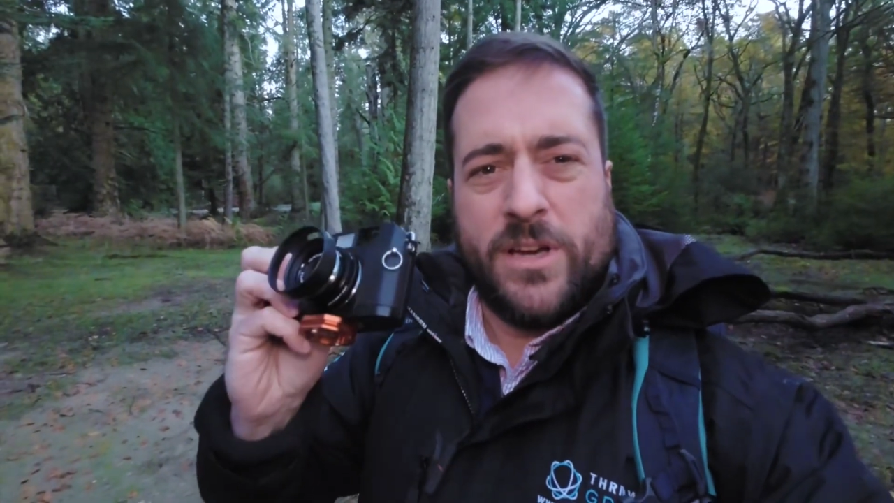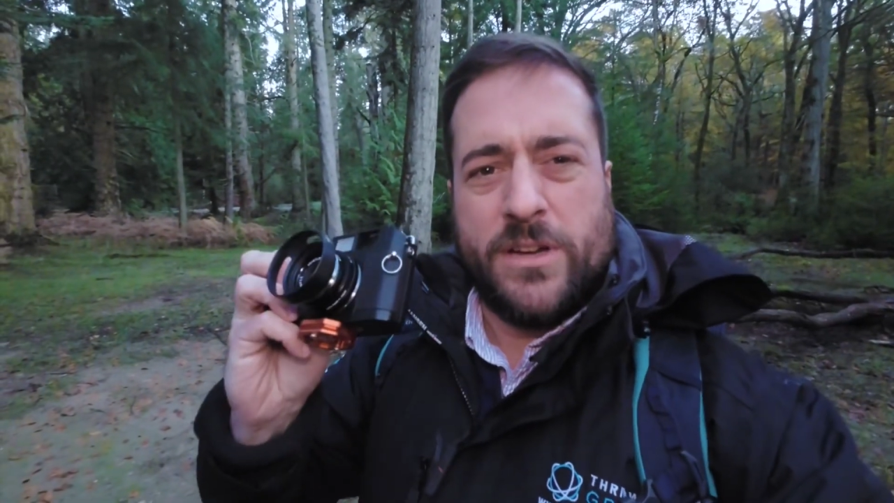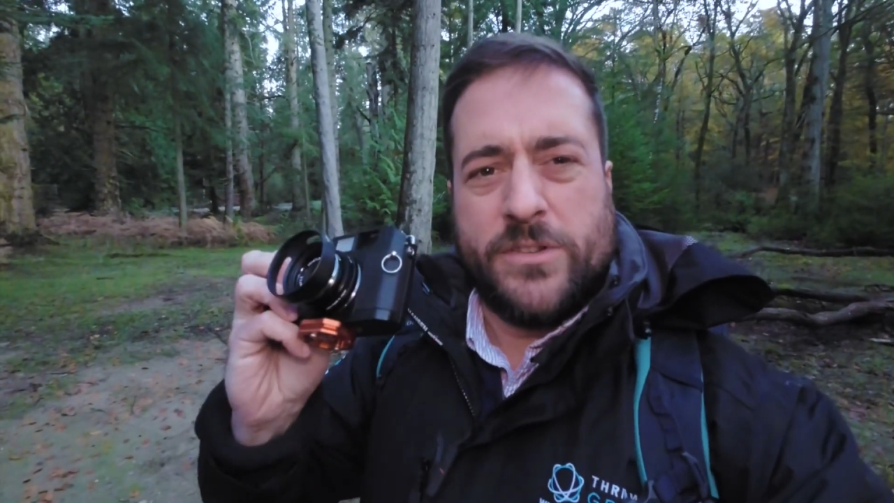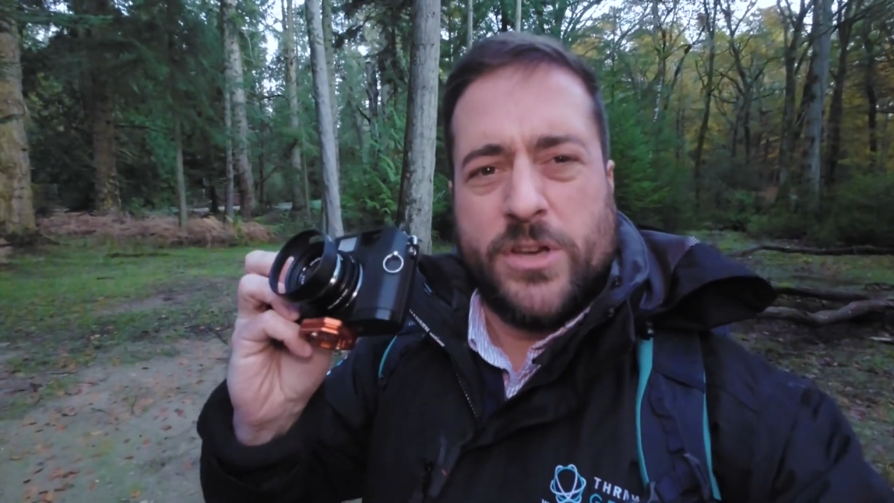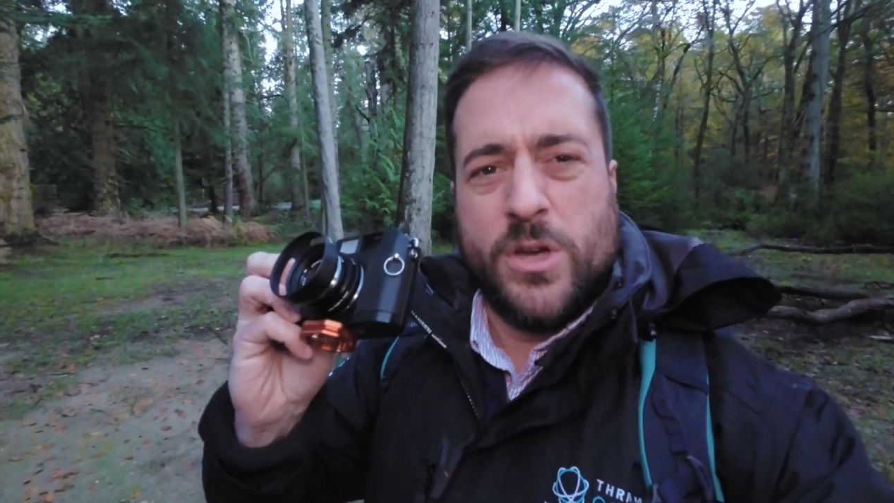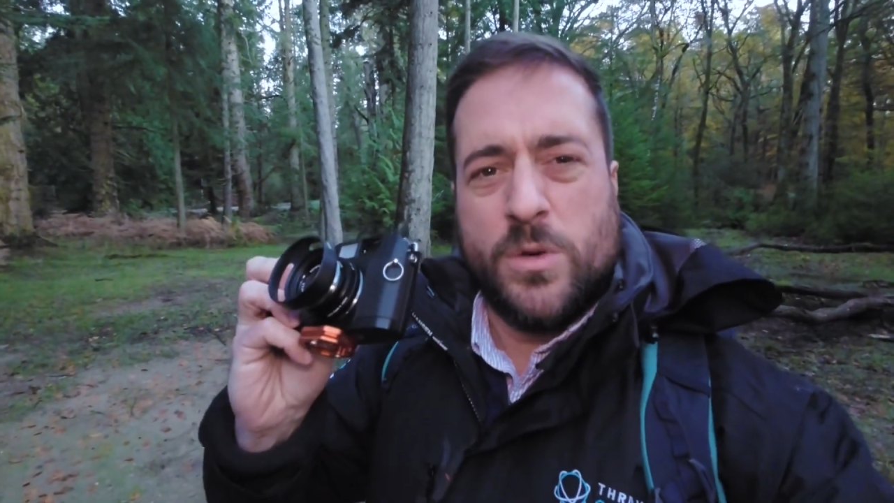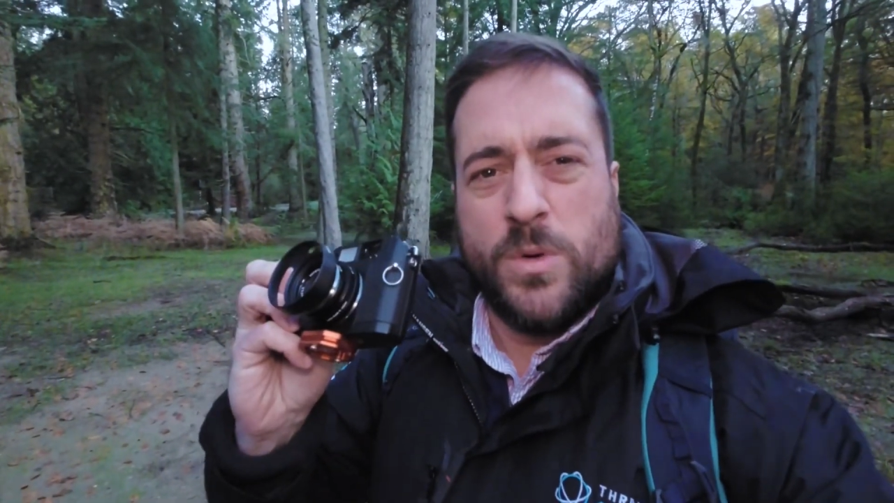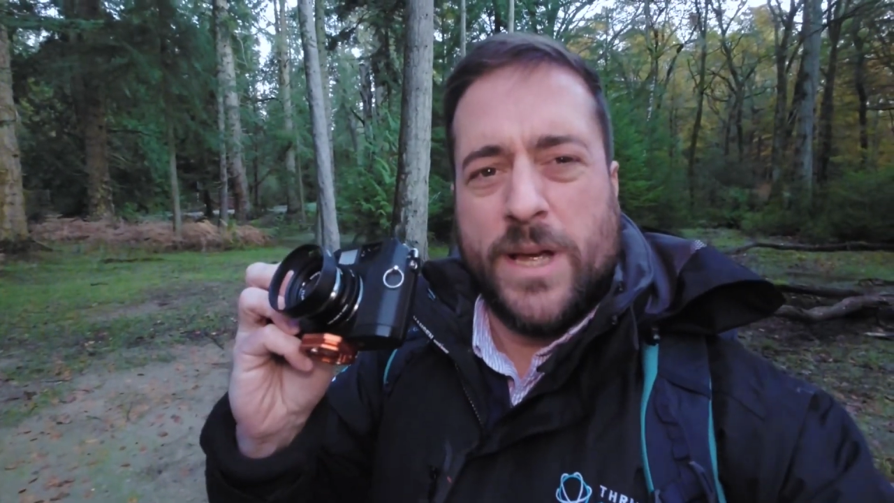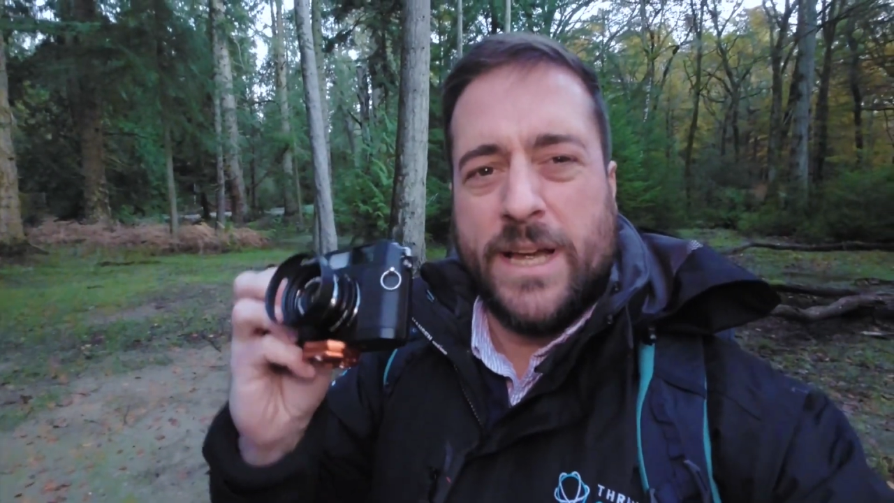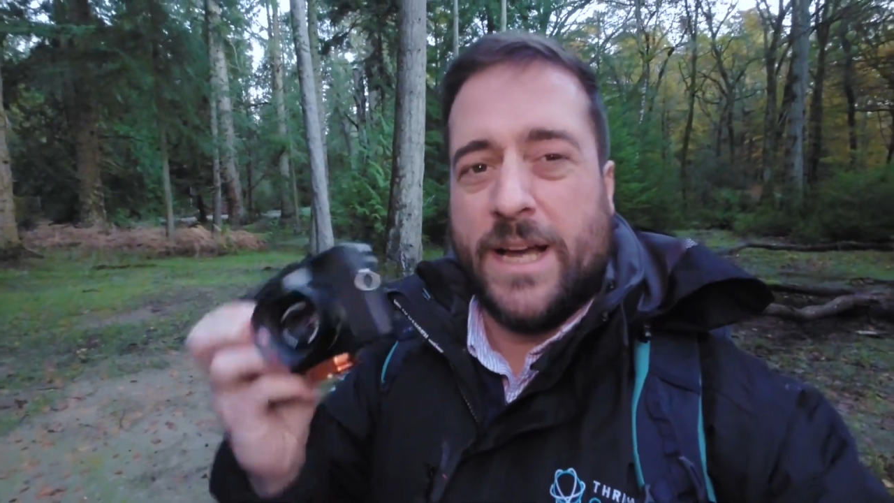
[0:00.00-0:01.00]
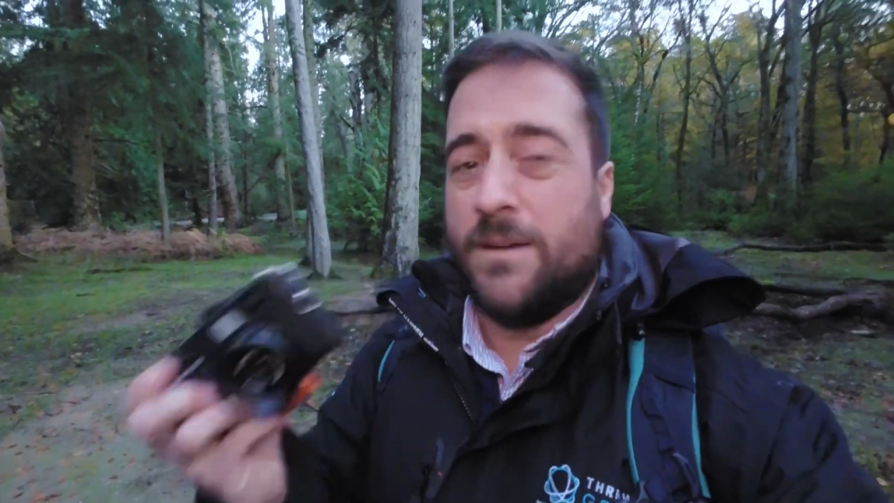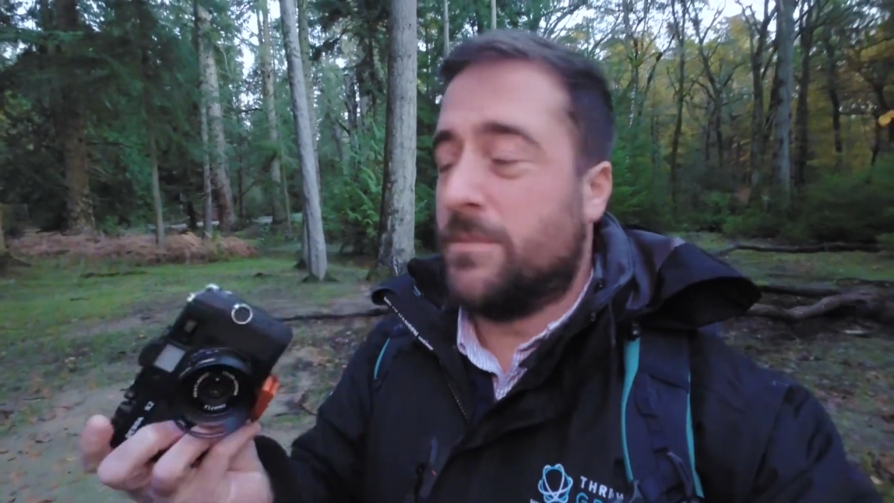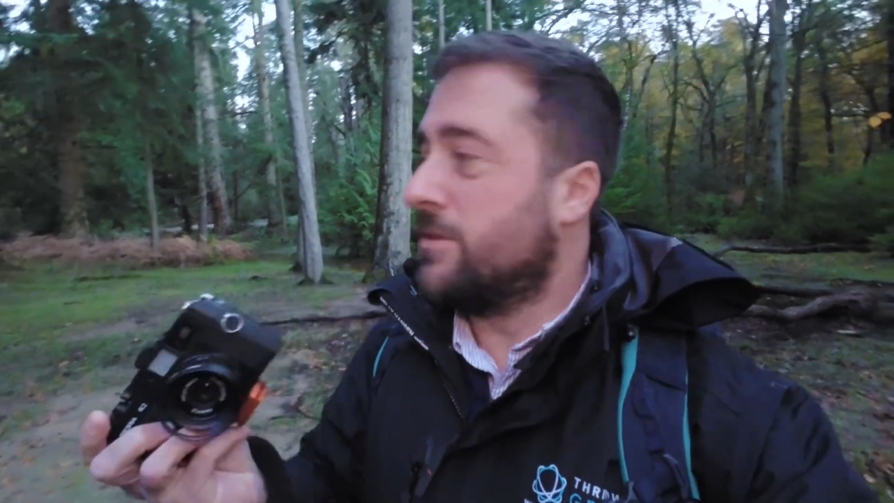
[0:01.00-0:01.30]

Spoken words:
R2.